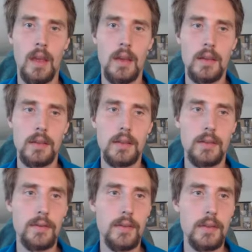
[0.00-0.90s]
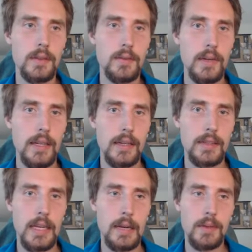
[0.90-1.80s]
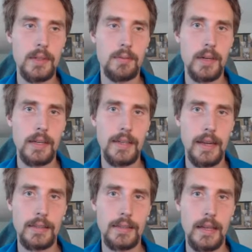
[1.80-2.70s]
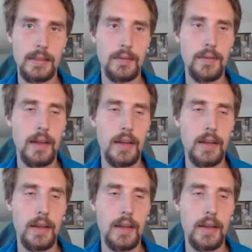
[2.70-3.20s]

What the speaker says: So first, we need to establish what a text classifier